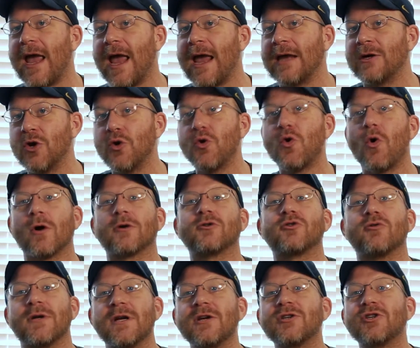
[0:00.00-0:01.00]
a New York
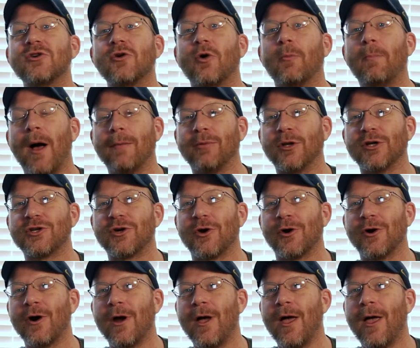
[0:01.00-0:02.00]
traditional
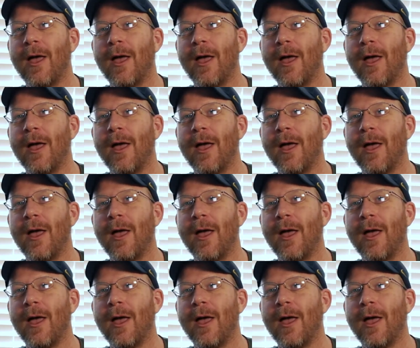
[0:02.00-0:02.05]
publisher,